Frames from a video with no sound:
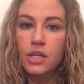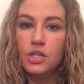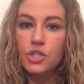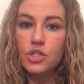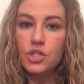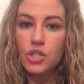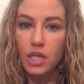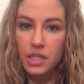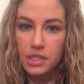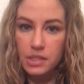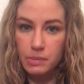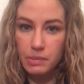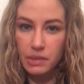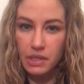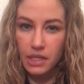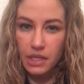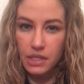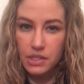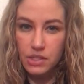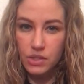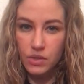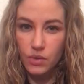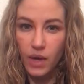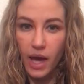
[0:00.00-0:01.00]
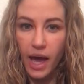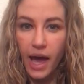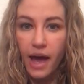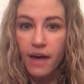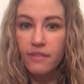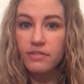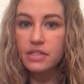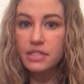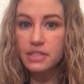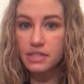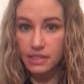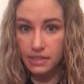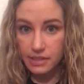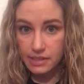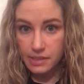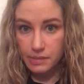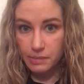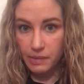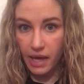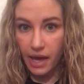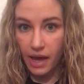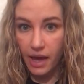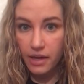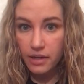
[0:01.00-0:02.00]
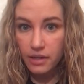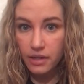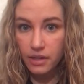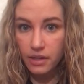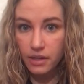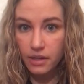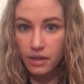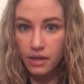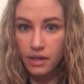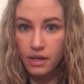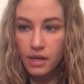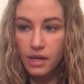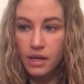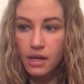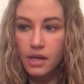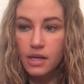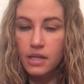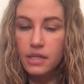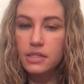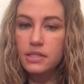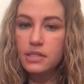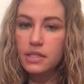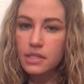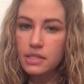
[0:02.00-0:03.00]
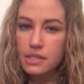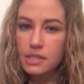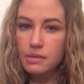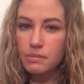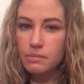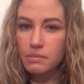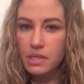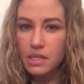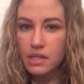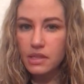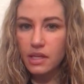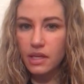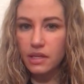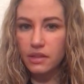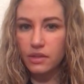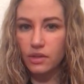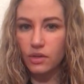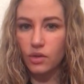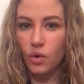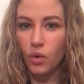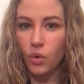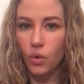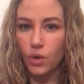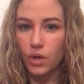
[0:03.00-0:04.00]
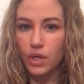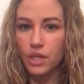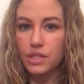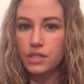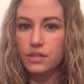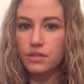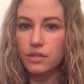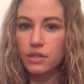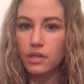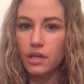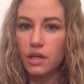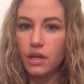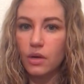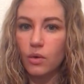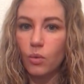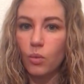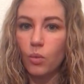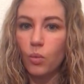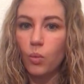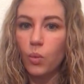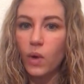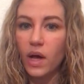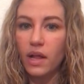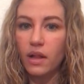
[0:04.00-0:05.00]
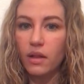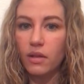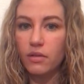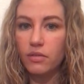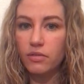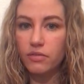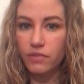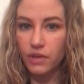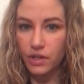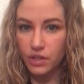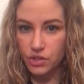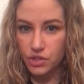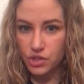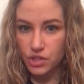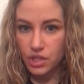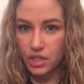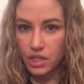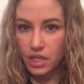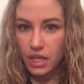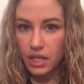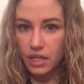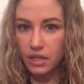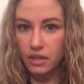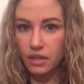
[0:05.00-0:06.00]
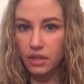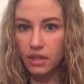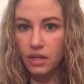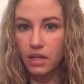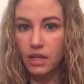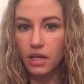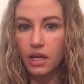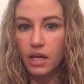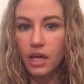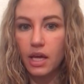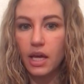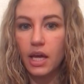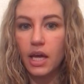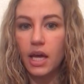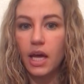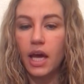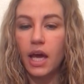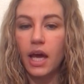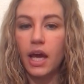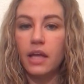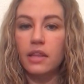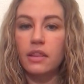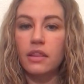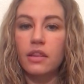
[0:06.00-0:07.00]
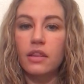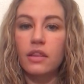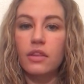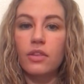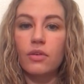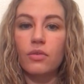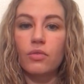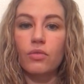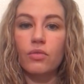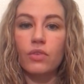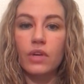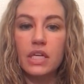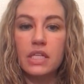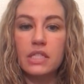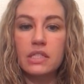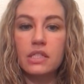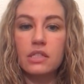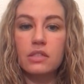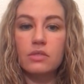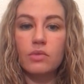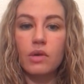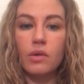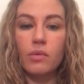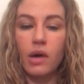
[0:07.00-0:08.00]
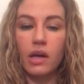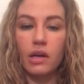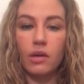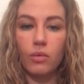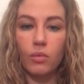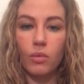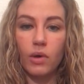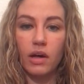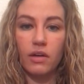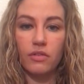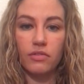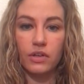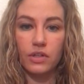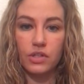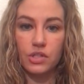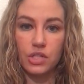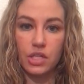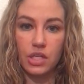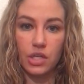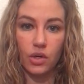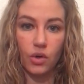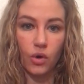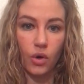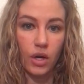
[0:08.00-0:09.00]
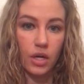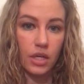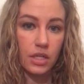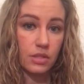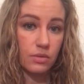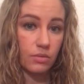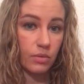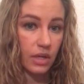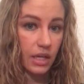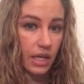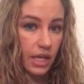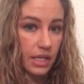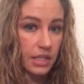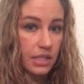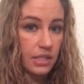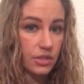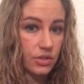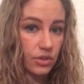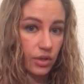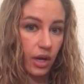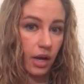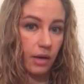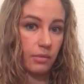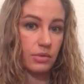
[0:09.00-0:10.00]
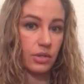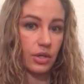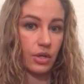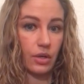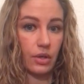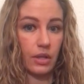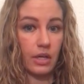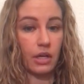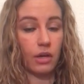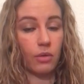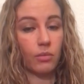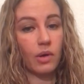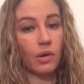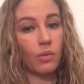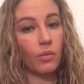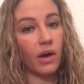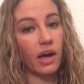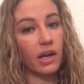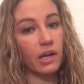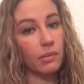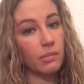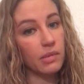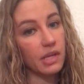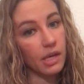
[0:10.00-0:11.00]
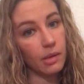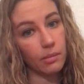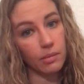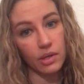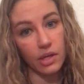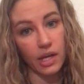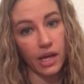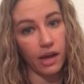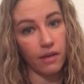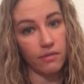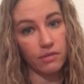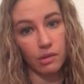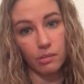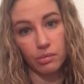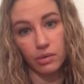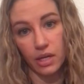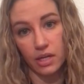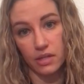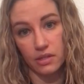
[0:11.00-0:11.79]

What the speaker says: just because you have a six-pack doesn't mean that the core is well functioning. And the reasons we want a well-functioning core is what I described earlier. We want to be able to have the